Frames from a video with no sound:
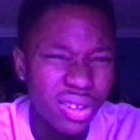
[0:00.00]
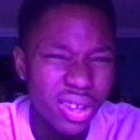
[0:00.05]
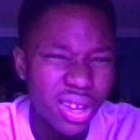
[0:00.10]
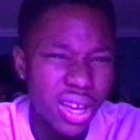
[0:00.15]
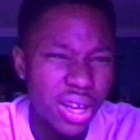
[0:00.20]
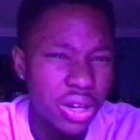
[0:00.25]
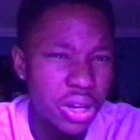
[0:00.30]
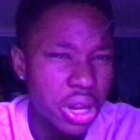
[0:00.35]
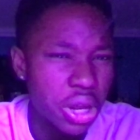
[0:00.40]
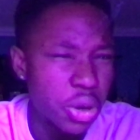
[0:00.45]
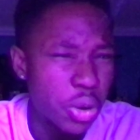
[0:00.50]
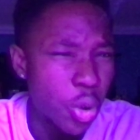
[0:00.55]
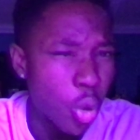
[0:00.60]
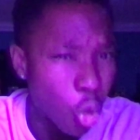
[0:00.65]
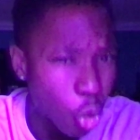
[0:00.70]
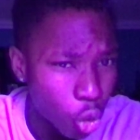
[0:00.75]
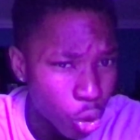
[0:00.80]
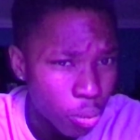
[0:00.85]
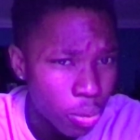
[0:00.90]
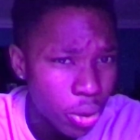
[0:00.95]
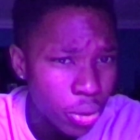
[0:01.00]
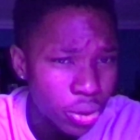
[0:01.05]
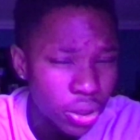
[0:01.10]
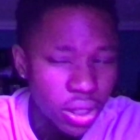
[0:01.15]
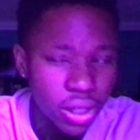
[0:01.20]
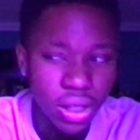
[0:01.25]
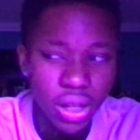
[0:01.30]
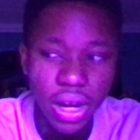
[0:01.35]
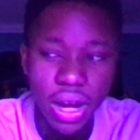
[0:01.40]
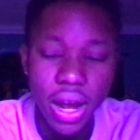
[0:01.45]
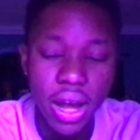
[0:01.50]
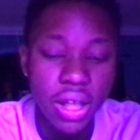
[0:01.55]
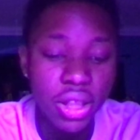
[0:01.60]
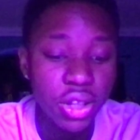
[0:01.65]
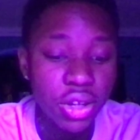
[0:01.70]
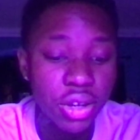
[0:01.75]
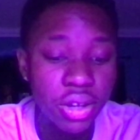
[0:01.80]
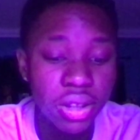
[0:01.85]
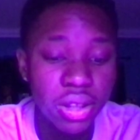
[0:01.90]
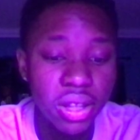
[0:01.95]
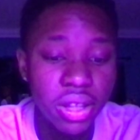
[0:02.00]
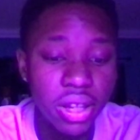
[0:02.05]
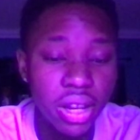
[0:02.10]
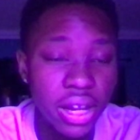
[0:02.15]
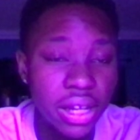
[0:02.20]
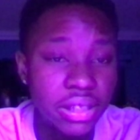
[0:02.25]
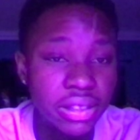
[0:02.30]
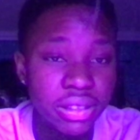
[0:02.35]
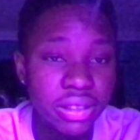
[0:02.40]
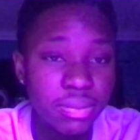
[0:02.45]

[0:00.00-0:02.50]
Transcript: and like hormony i literally like